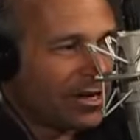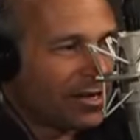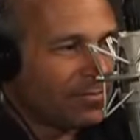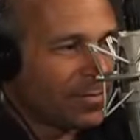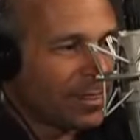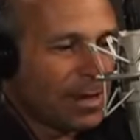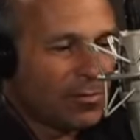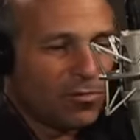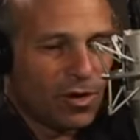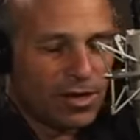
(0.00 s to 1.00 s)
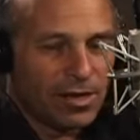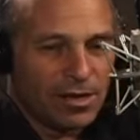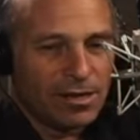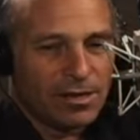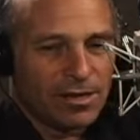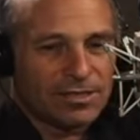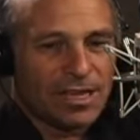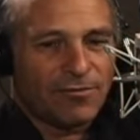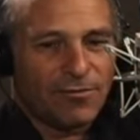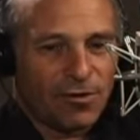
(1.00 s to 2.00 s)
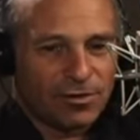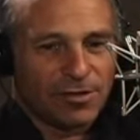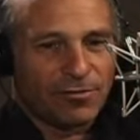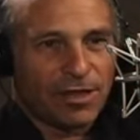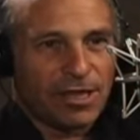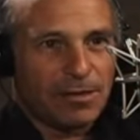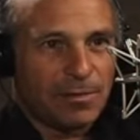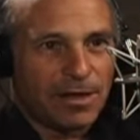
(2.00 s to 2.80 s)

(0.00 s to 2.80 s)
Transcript: Um, number one, let's not fall in love with any